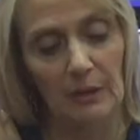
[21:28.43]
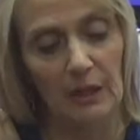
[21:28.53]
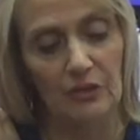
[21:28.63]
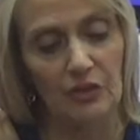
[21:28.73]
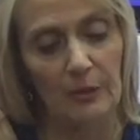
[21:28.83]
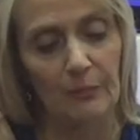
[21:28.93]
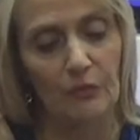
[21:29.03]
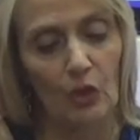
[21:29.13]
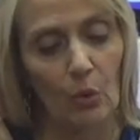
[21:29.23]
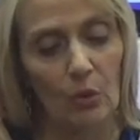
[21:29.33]

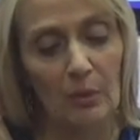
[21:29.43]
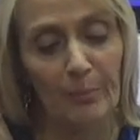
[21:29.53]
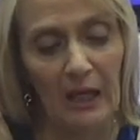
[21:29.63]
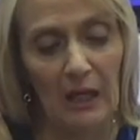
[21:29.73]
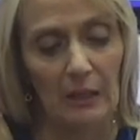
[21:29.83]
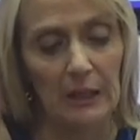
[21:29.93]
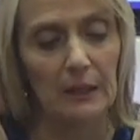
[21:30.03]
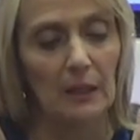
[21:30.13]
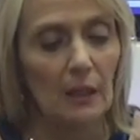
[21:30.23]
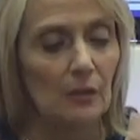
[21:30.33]
relationship, don't compare
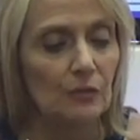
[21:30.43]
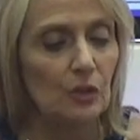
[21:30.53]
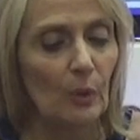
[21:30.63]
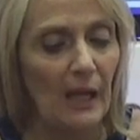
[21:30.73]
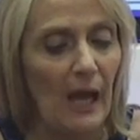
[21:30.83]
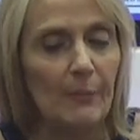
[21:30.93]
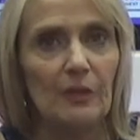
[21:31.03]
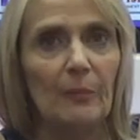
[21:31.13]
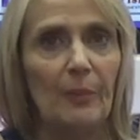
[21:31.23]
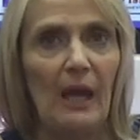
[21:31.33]
it to what
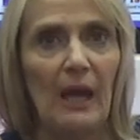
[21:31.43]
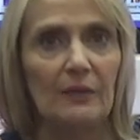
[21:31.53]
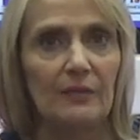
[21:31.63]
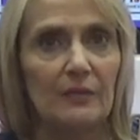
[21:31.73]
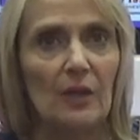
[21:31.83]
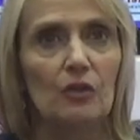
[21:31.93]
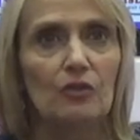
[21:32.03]
happened in the past.